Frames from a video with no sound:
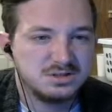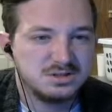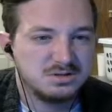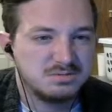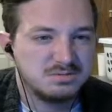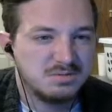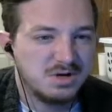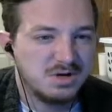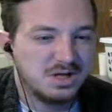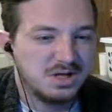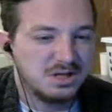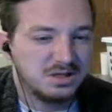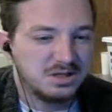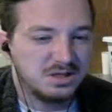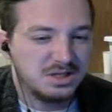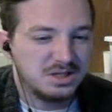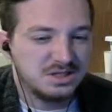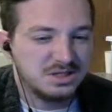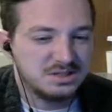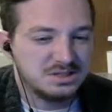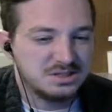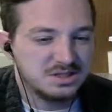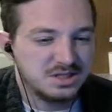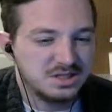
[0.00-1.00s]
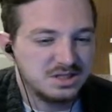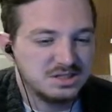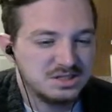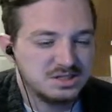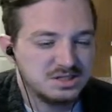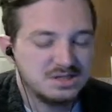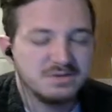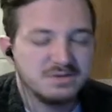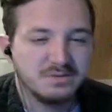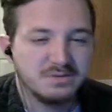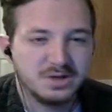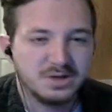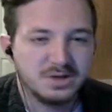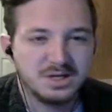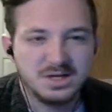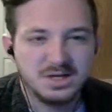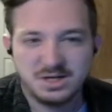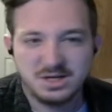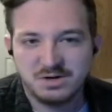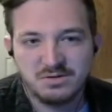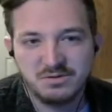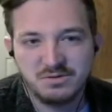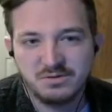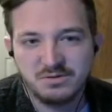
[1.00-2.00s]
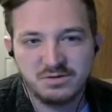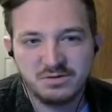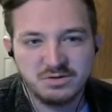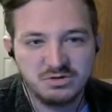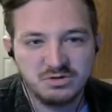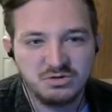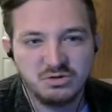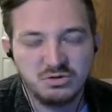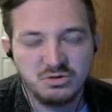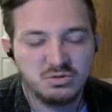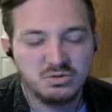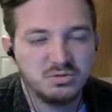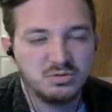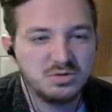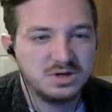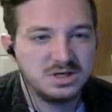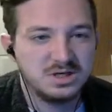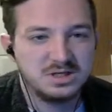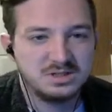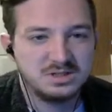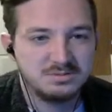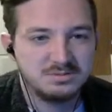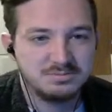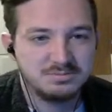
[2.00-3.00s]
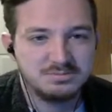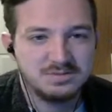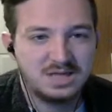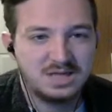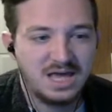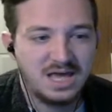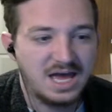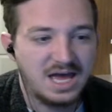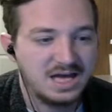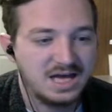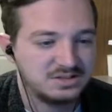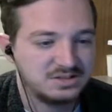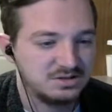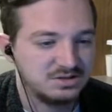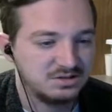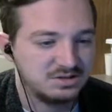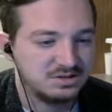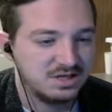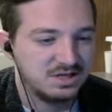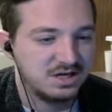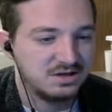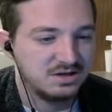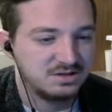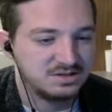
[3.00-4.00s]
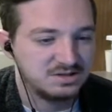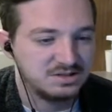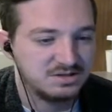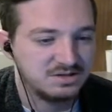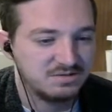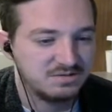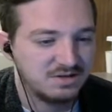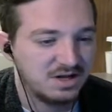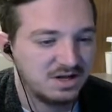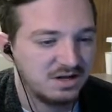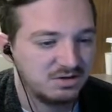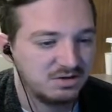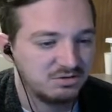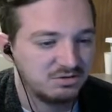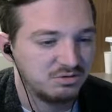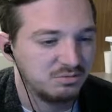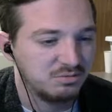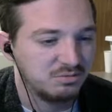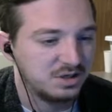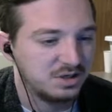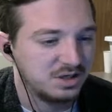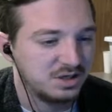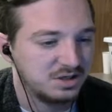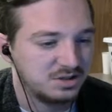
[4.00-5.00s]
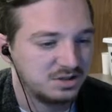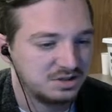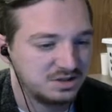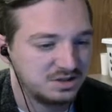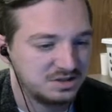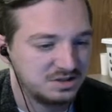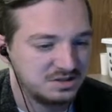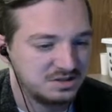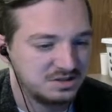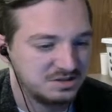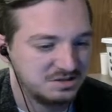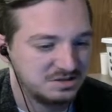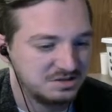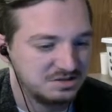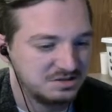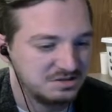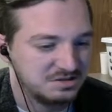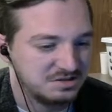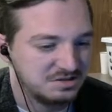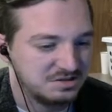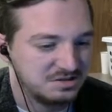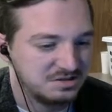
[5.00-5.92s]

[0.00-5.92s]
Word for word: Well, let's let's see if we can head over to uh, Castletown to see if that'll do me any justice.